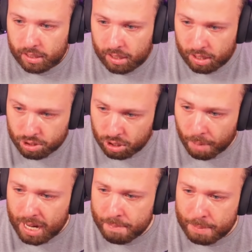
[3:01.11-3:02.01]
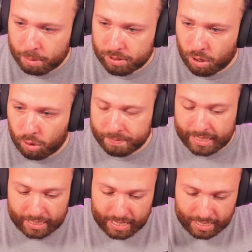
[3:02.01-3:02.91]
So many people told
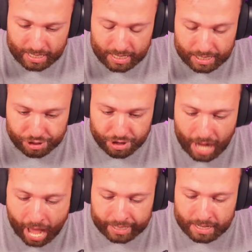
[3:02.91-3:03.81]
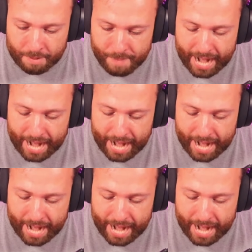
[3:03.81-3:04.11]
me, you're not gonna make